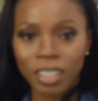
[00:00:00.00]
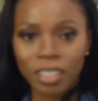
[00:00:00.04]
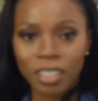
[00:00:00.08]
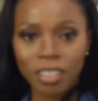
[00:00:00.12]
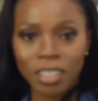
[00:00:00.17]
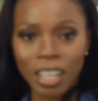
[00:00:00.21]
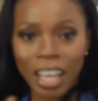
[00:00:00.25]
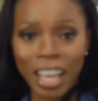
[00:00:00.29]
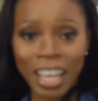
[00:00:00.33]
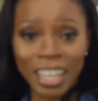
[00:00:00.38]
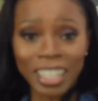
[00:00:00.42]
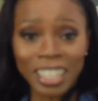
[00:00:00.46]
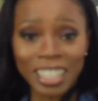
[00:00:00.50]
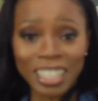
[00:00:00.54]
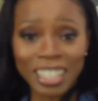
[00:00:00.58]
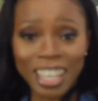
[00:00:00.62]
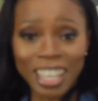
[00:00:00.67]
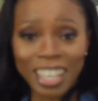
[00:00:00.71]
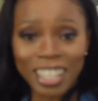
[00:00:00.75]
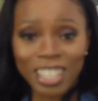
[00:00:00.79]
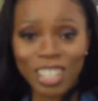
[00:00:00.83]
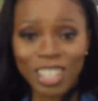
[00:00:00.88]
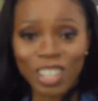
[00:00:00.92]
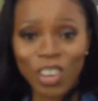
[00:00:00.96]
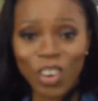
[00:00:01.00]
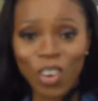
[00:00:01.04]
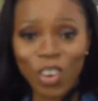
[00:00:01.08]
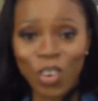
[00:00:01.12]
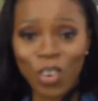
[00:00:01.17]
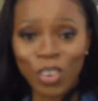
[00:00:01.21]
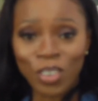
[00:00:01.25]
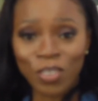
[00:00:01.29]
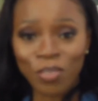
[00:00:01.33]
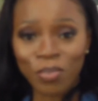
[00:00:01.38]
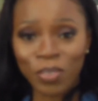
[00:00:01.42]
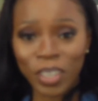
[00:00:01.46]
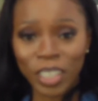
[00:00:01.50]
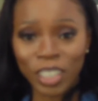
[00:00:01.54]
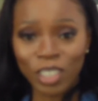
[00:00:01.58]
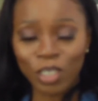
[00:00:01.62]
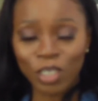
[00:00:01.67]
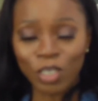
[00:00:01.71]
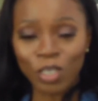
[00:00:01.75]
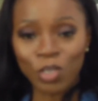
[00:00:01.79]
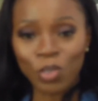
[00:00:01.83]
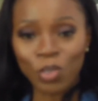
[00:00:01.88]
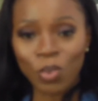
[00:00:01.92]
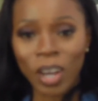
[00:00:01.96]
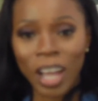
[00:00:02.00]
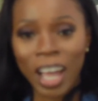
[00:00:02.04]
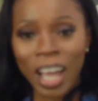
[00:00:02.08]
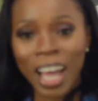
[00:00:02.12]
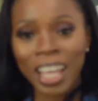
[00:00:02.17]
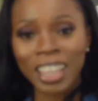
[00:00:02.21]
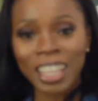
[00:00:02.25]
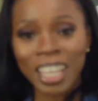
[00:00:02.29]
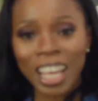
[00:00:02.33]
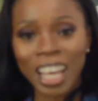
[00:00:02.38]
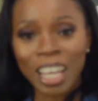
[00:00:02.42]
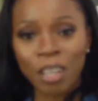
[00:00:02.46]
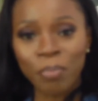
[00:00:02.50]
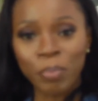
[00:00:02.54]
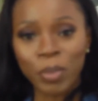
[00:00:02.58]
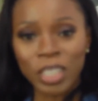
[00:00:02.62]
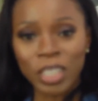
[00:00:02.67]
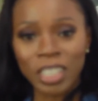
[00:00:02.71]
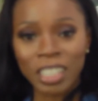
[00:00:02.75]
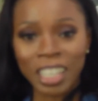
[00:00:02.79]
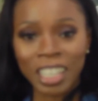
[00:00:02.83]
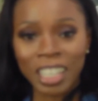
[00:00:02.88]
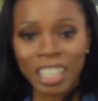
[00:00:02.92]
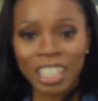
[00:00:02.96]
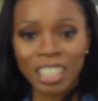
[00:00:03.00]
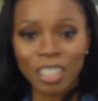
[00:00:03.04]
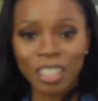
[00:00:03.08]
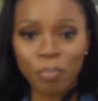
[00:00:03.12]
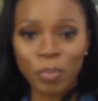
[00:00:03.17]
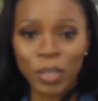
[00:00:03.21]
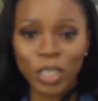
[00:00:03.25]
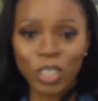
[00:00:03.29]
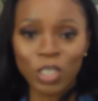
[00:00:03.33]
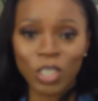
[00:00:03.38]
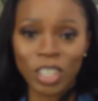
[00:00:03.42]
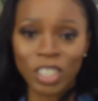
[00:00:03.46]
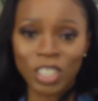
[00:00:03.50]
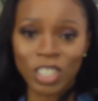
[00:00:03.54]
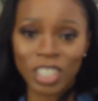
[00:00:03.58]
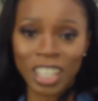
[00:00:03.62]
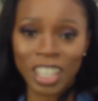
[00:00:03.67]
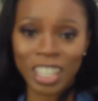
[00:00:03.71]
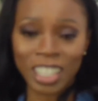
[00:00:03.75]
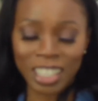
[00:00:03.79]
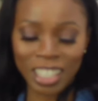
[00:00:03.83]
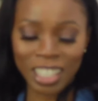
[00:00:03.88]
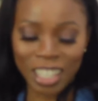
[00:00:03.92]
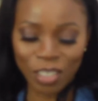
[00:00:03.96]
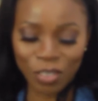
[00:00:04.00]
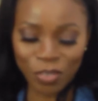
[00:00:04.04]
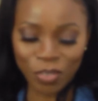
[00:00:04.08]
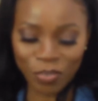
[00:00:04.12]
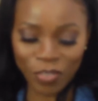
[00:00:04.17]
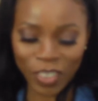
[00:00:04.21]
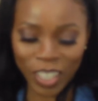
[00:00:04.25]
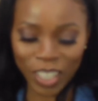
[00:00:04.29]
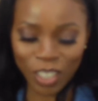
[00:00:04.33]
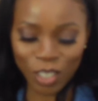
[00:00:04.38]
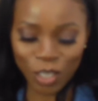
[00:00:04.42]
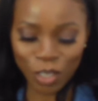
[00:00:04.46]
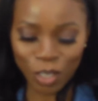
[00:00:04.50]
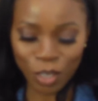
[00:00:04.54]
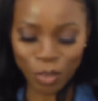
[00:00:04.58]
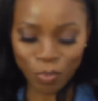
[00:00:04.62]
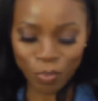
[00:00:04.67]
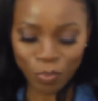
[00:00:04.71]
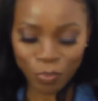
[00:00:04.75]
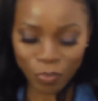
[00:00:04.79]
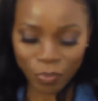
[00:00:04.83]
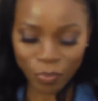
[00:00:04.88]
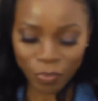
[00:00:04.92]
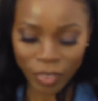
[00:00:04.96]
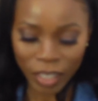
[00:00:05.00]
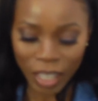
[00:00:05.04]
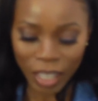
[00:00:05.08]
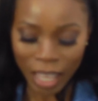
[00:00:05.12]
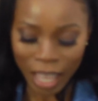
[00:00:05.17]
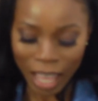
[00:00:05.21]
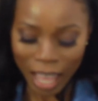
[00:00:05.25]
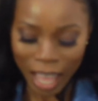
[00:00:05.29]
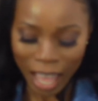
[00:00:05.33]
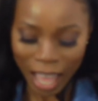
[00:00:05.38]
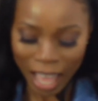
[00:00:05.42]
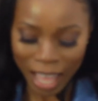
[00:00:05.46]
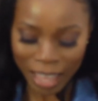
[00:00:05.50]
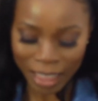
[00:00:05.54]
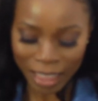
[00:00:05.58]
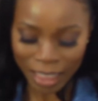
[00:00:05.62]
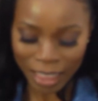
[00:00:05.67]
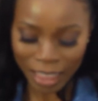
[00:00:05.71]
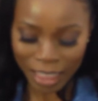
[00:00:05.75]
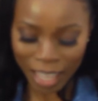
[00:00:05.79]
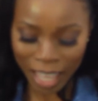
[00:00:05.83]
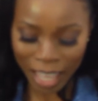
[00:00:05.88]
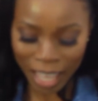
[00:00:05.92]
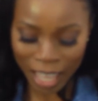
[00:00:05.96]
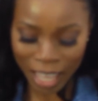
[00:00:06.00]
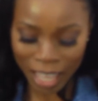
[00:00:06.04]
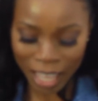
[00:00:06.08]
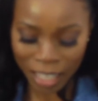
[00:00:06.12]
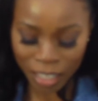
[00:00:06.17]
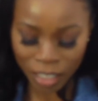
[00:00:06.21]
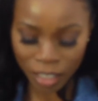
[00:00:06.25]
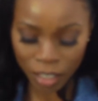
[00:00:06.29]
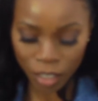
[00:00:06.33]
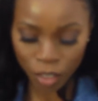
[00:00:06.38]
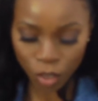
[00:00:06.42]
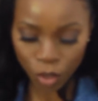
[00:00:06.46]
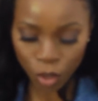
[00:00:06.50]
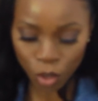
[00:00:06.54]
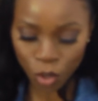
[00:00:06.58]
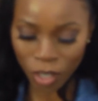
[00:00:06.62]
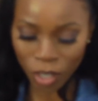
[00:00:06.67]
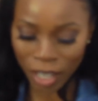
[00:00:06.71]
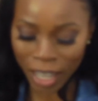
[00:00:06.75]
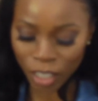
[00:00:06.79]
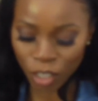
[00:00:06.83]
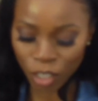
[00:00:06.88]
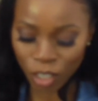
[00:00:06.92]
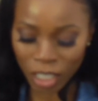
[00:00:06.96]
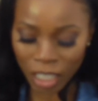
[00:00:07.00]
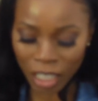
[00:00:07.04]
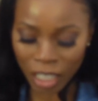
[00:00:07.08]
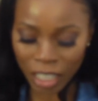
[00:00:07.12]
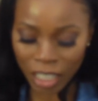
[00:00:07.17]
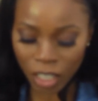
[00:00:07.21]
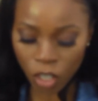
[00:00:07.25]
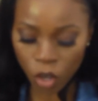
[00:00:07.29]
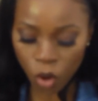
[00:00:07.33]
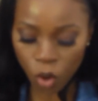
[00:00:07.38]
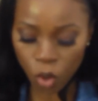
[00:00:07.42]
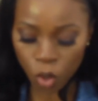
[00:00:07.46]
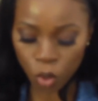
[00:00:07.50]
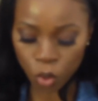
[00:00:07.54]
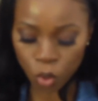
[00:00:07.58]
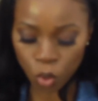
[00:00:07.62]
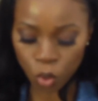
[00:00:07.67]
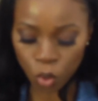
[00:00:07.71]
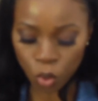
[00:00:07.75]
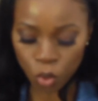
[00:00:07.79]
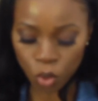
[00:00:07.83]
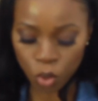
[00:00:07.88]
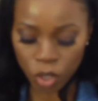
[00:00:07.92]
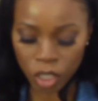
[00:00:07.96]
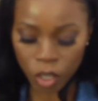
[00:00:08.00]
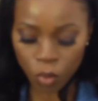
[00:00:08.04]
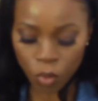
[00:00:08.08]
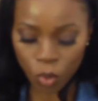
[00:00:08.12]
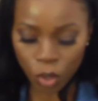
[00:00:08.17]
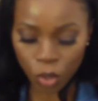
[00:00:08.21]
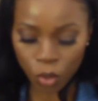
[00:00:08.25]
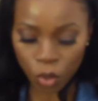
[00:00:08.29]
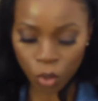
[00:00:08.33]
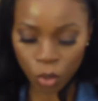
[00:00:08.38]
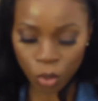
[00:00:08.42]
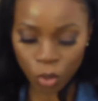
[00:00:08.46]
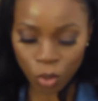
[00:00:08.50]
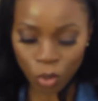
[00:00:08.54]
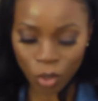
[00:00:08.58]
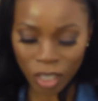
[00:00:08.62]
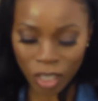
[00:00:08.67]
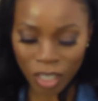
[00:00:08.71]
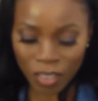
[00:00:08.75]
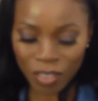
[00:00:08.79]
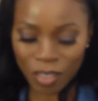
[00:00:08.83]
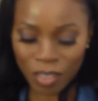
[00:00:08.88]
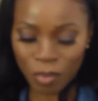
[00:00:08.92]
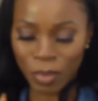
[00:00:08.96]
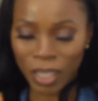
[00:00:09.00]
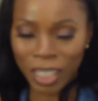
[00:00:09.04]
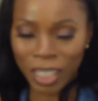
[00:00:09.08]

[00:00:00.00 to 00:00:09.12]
edited on Facetune. So I add the add button, I click the picture I just edited on Facetune, and then usually I just click auto to see what auto gives me.